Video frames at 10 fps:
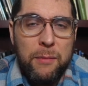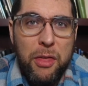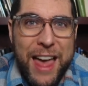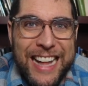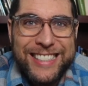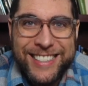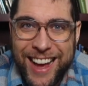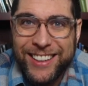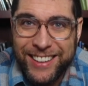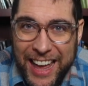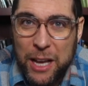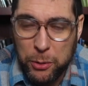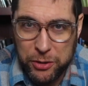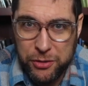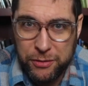that's not a
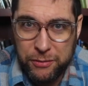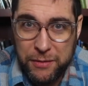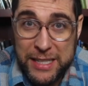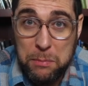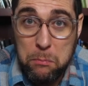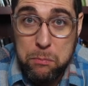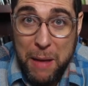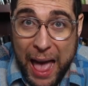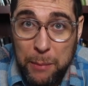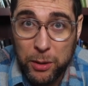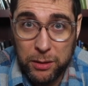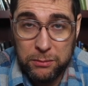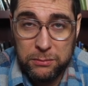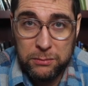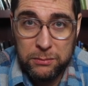language. That's
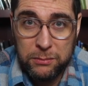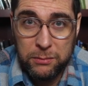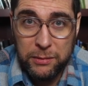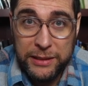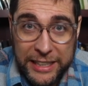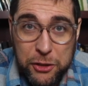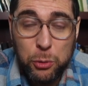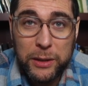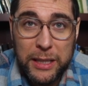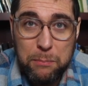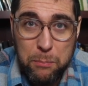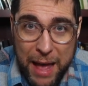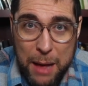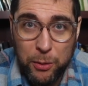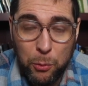Babel. Literally
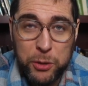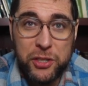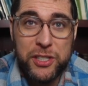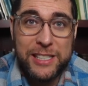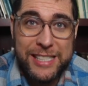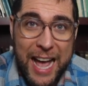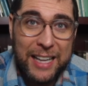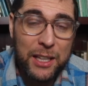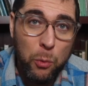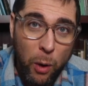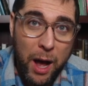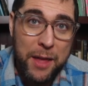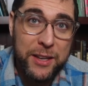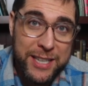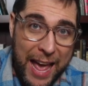Babel, which is exactly
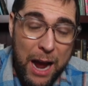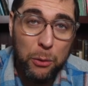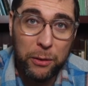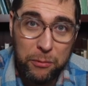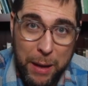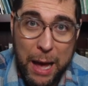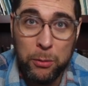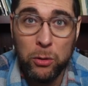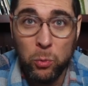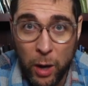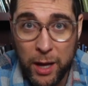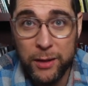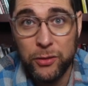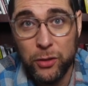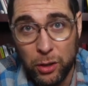why the Tower of Babel
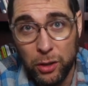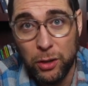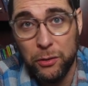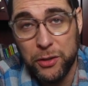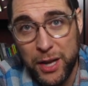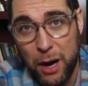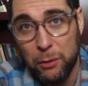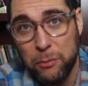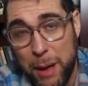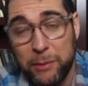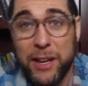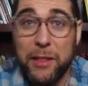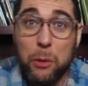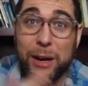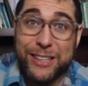was called the Tower of Babel.
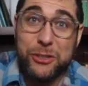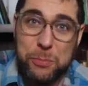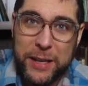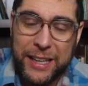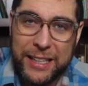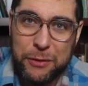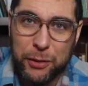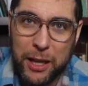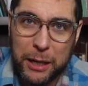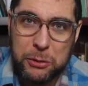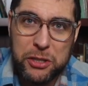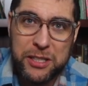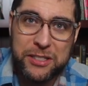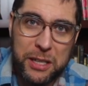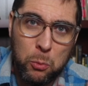Now, they were actually speaking in different
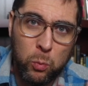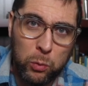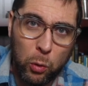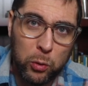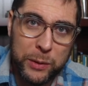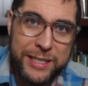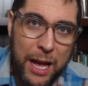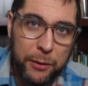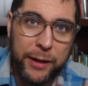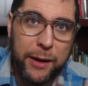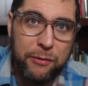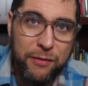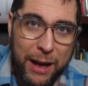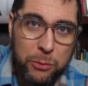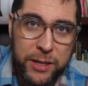languages because the Lord went down and
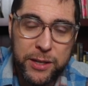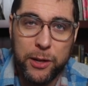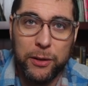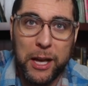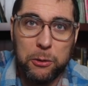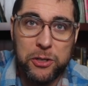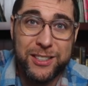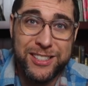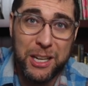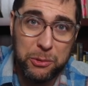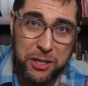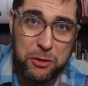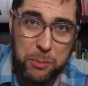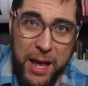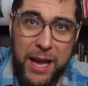confounded their languages because they were
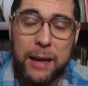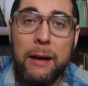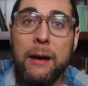disobeying.